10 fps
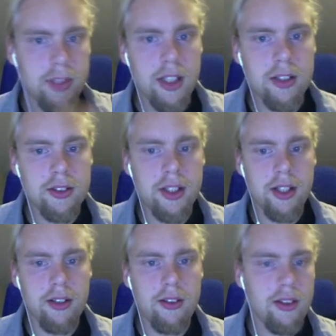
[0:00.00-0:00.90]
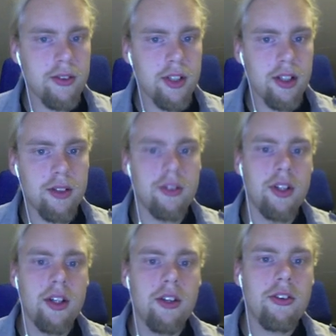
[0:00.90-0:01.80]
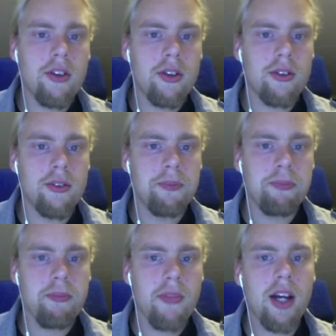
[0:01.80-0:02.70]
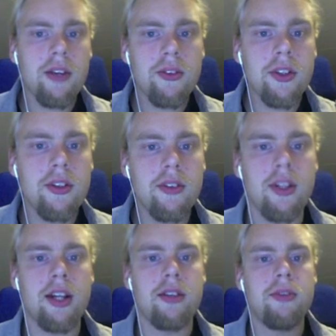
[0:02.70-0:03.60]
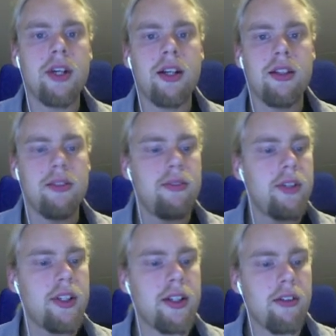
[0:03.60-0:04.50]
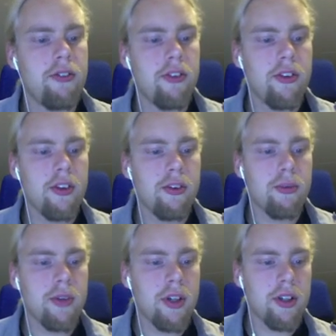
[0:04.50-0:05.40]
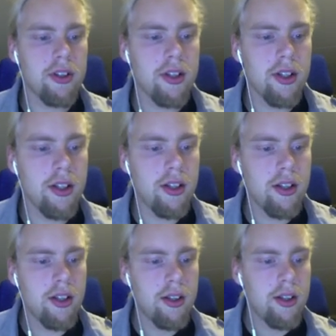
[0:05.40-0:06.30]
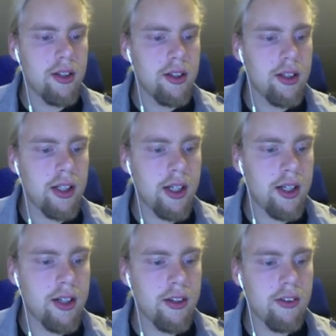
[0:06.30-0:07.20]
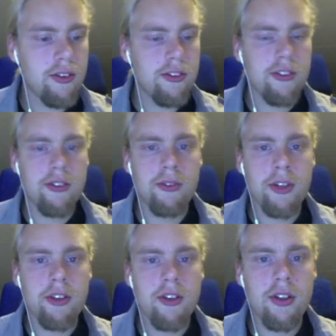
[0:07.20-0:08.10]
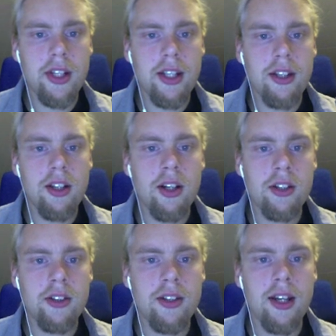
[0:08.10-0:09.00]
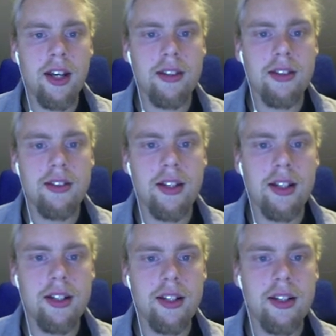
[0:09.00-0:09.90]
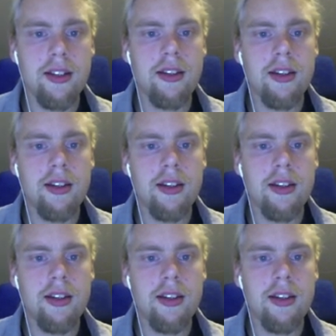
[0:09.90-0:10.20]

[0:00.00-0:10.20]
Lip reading: Alright, there we go. So, how do we do that? Well, the physics world has what's called a contact delegate.